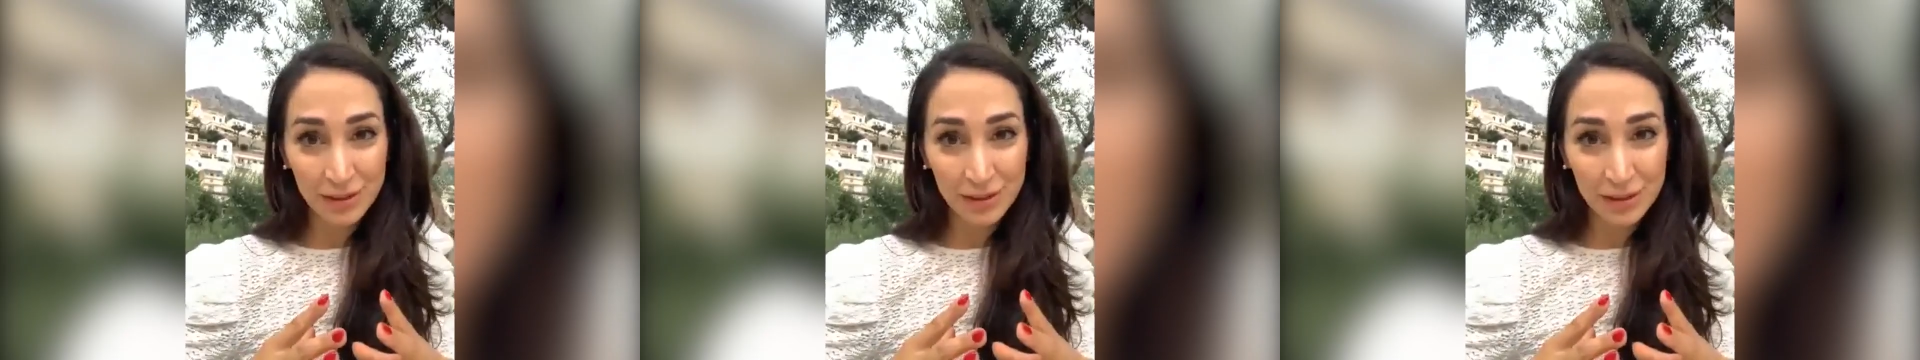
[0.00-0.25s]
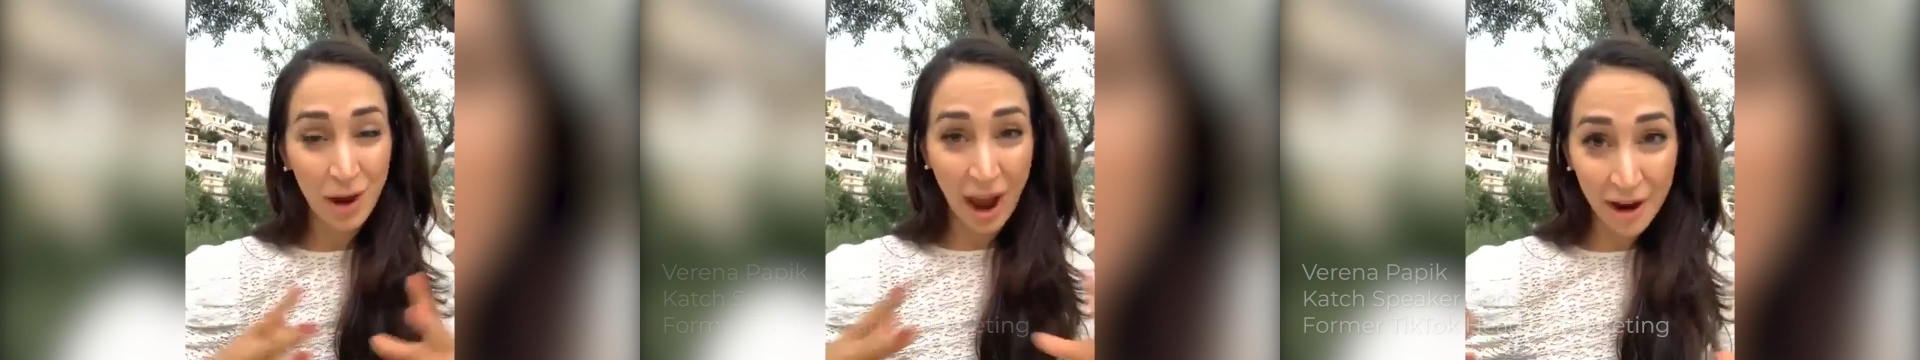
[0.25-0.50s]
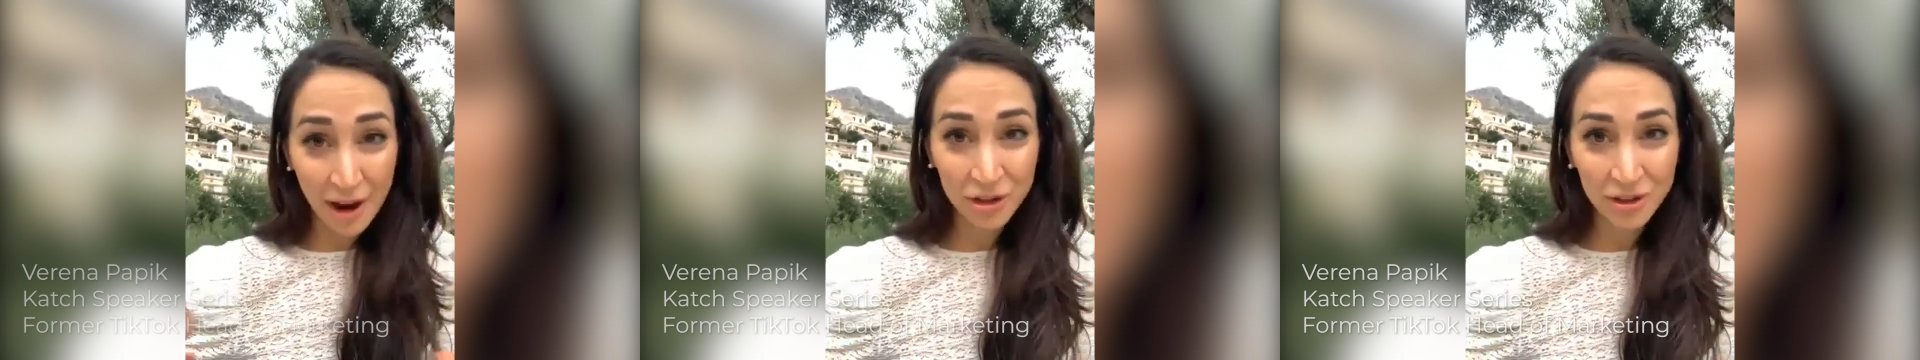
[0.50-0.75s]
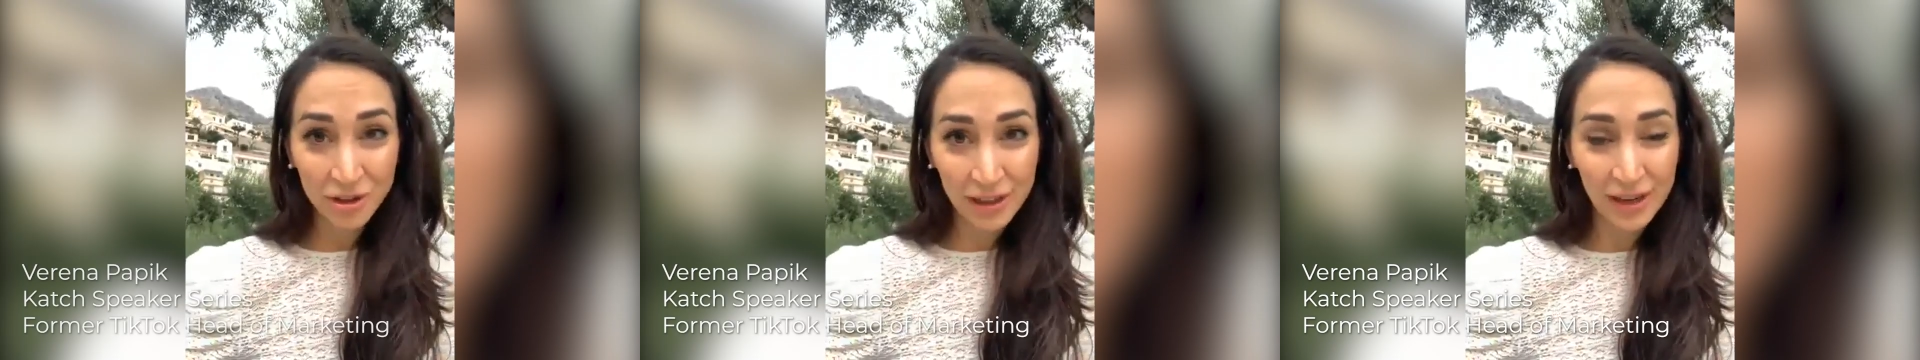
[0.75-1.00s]
you
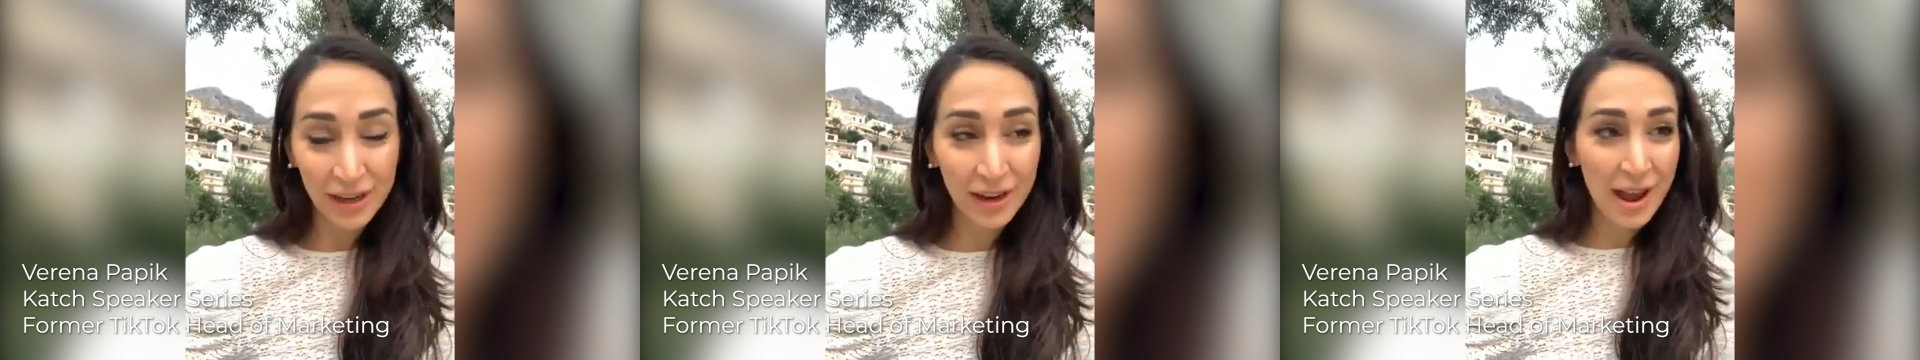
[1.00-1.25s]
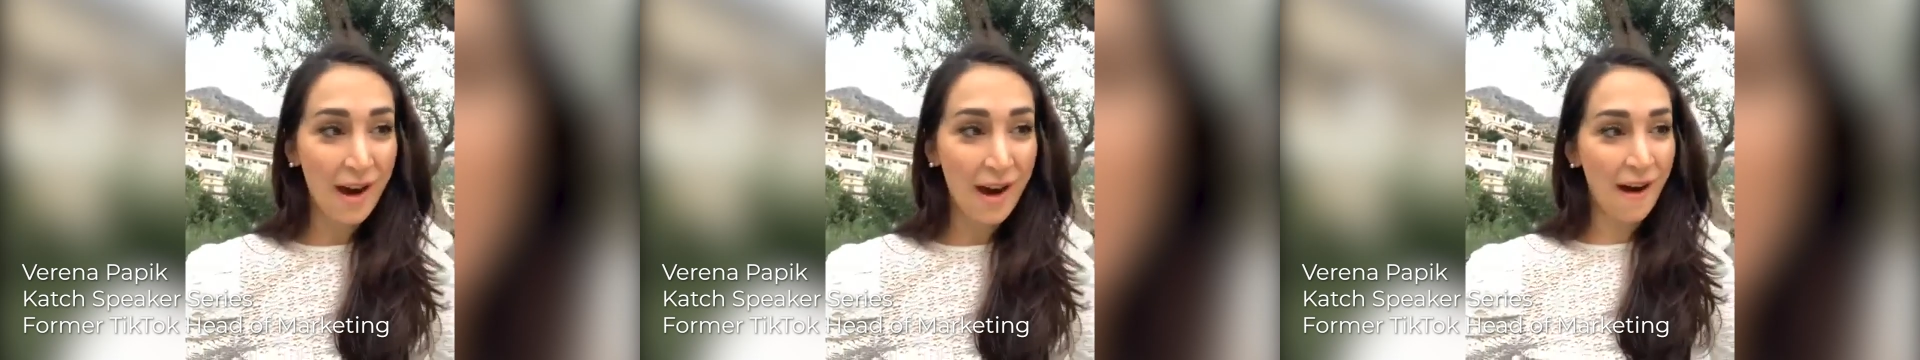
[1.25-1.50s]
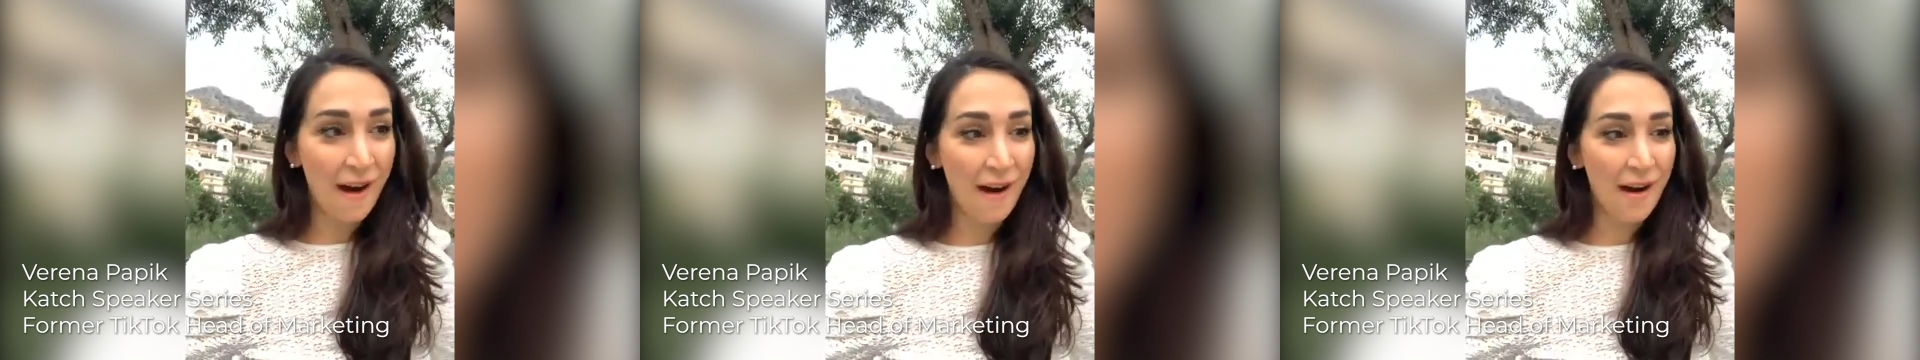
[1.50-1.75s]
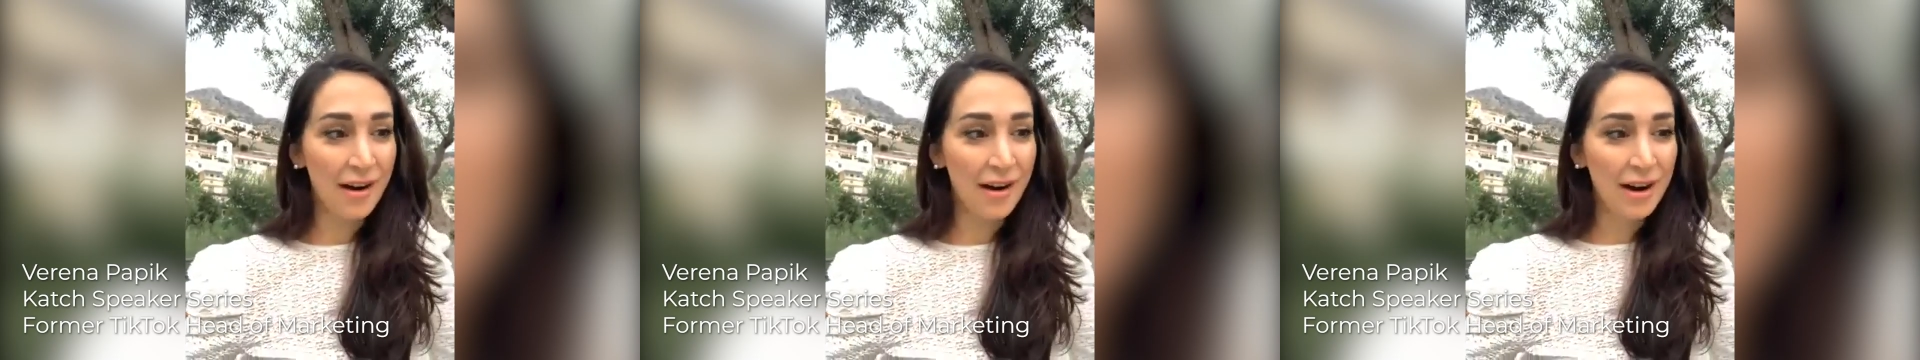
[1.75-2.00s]
actually
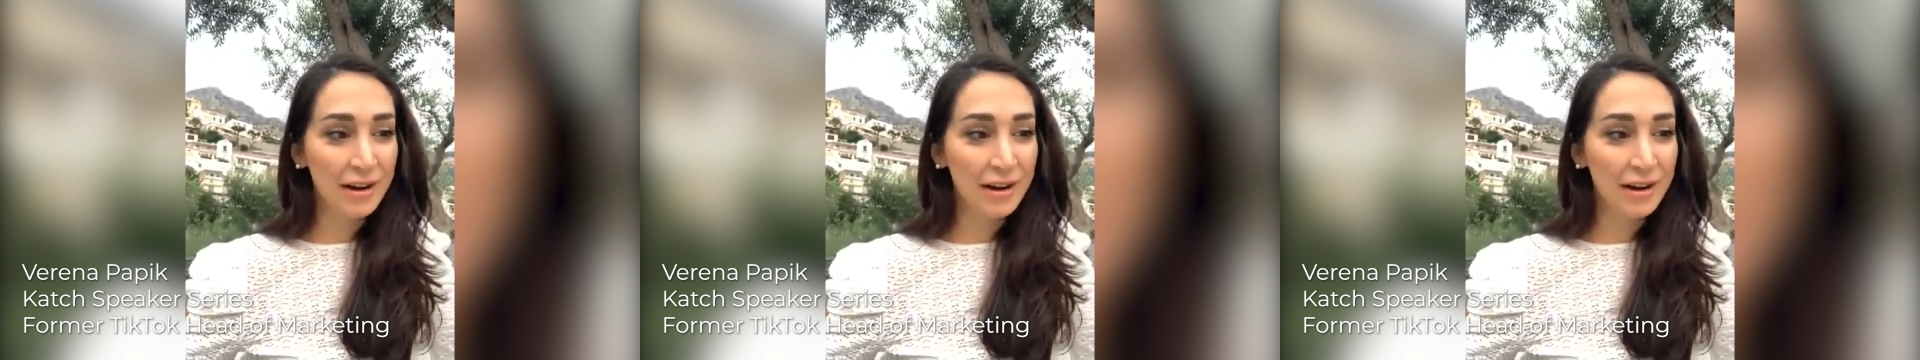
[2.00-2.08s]
are